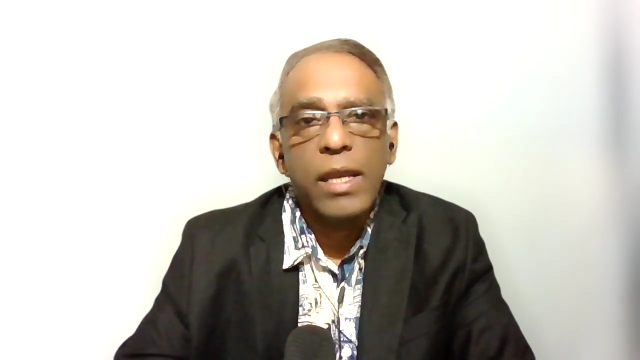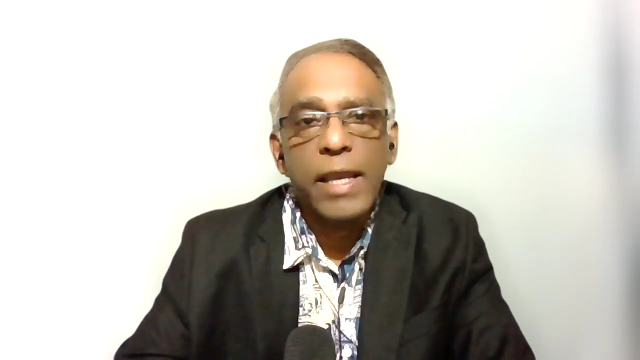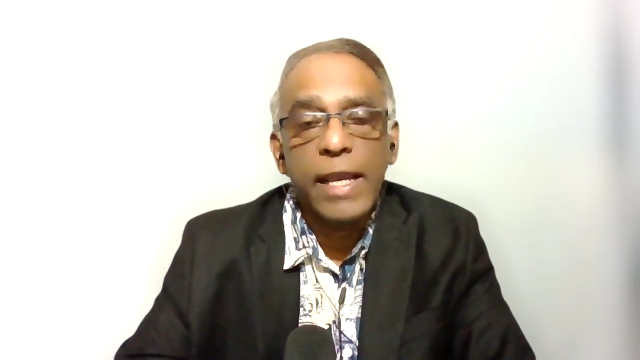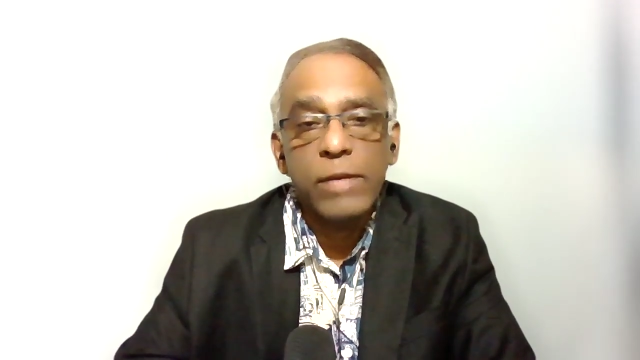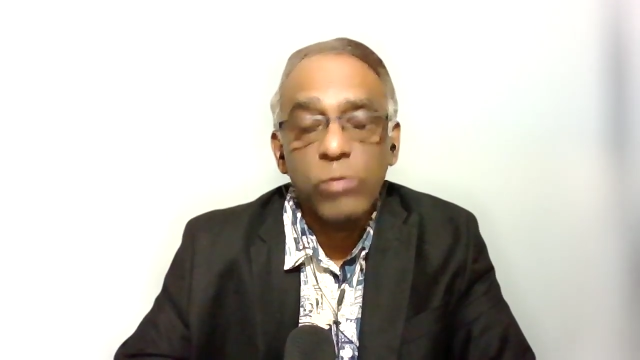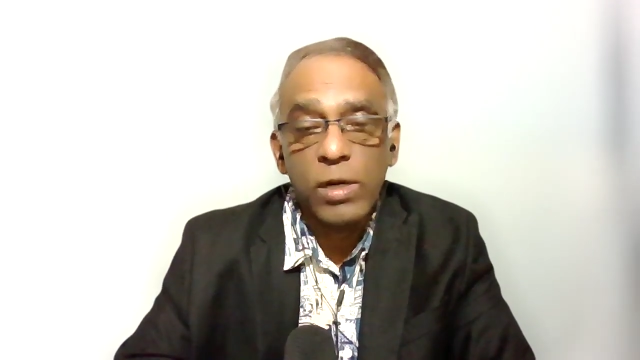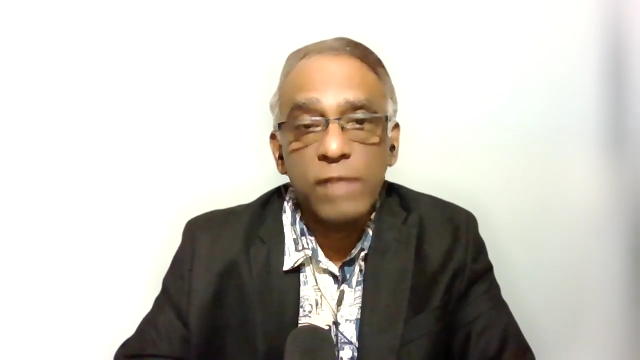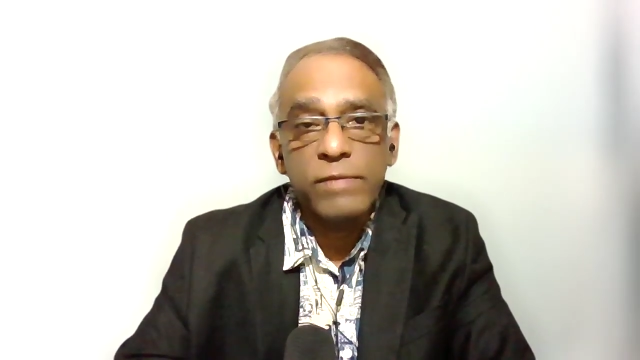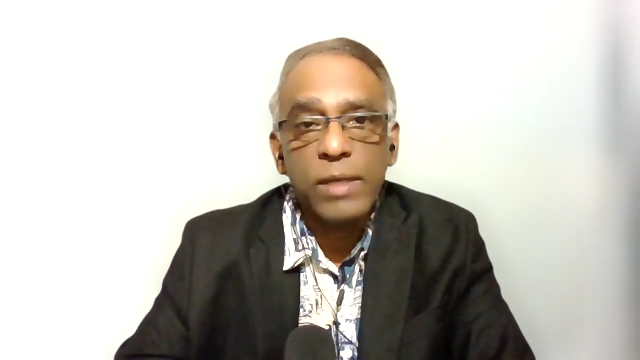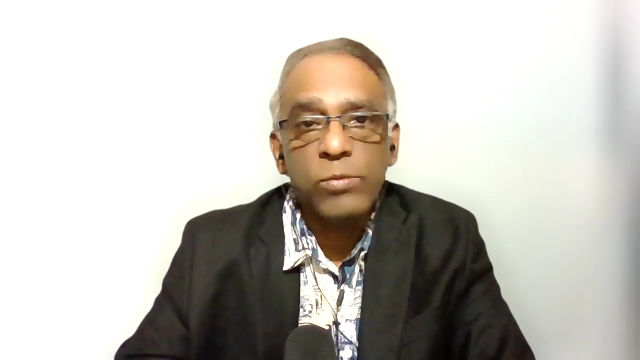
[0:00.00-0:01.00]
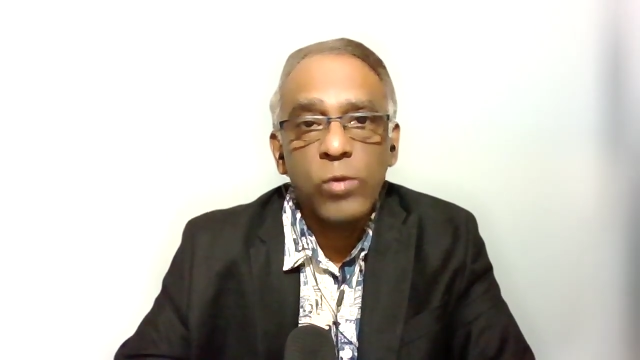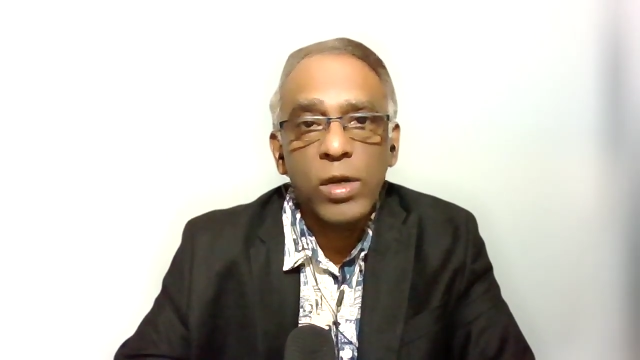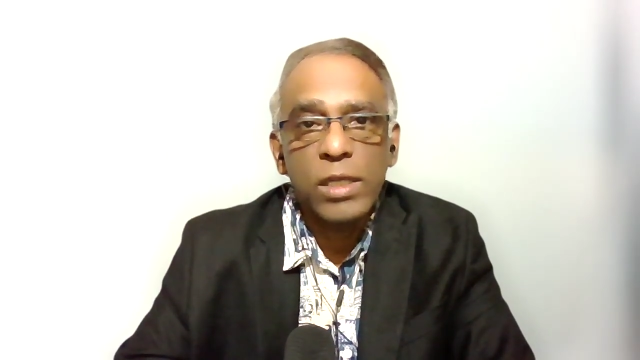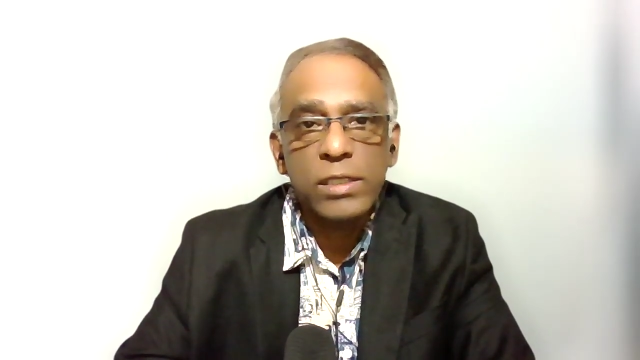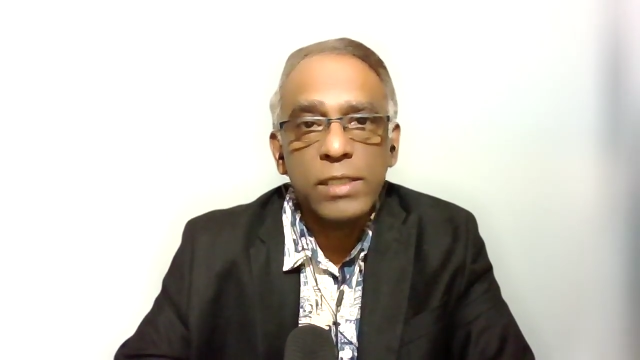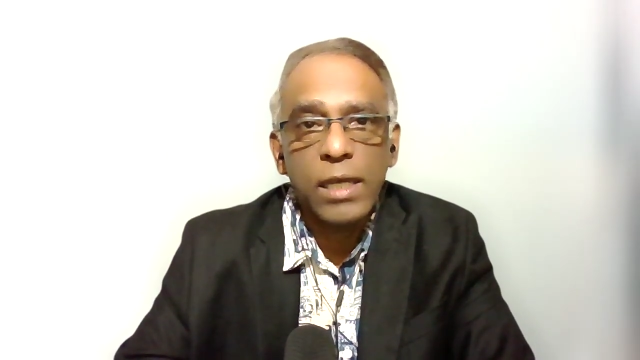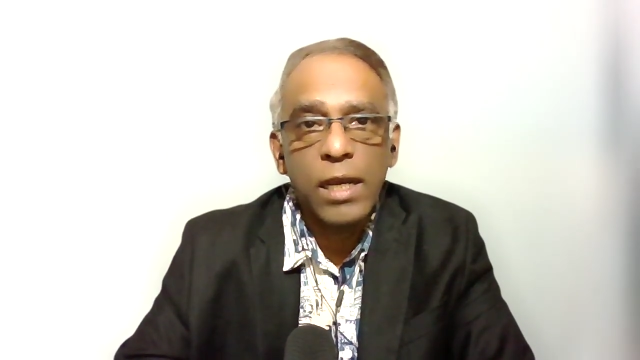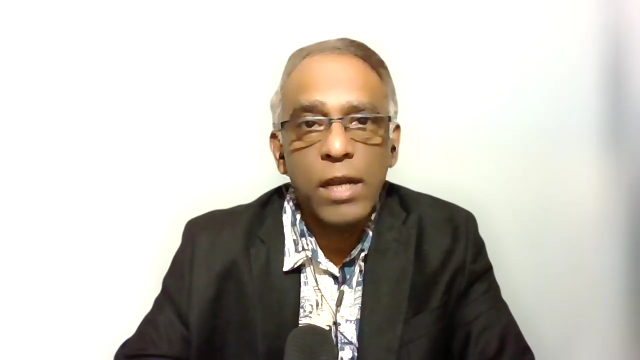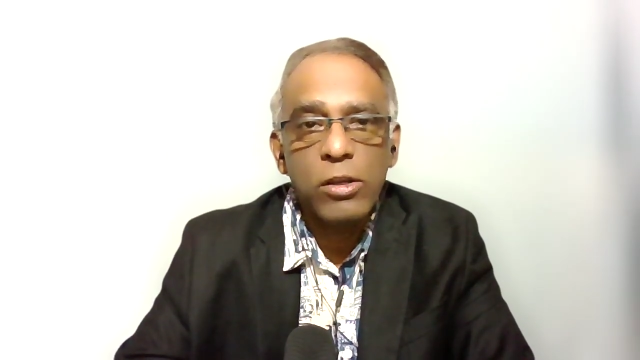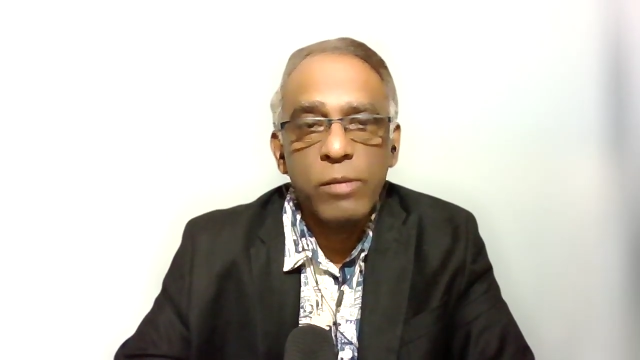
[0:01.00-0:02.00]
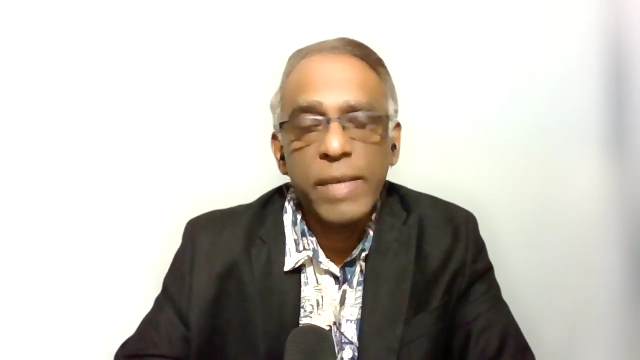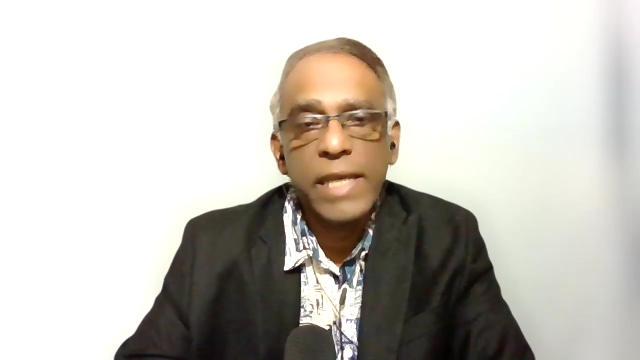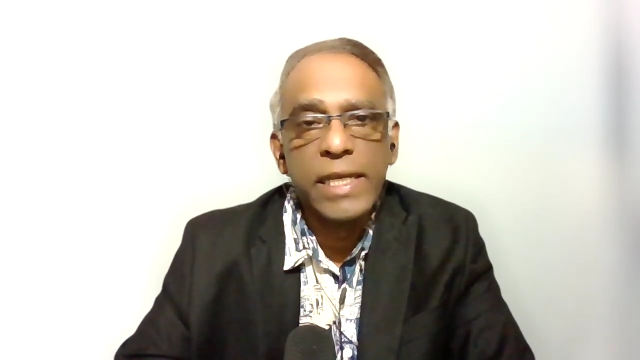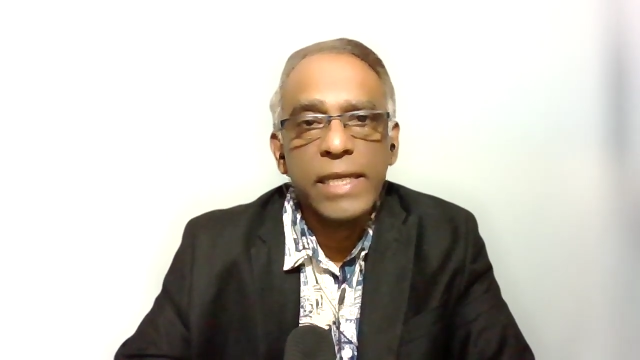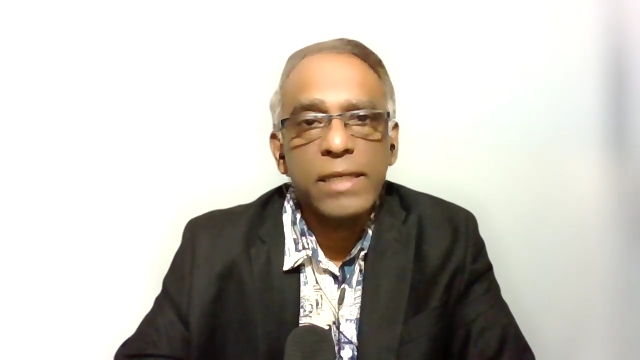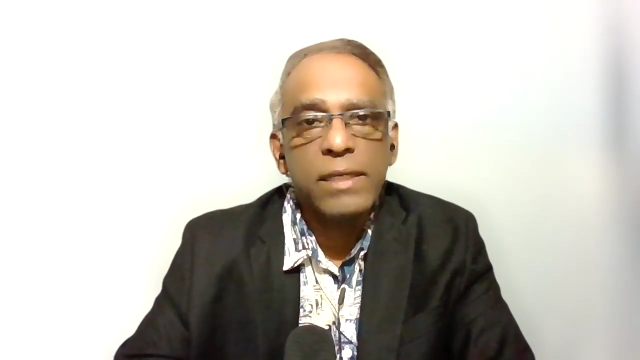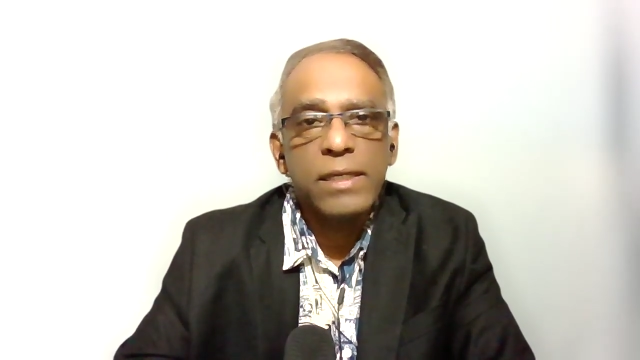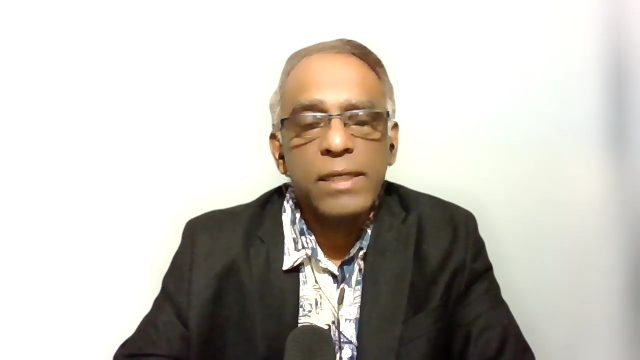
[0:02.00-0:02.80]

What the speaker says: And one of them was Khomeini.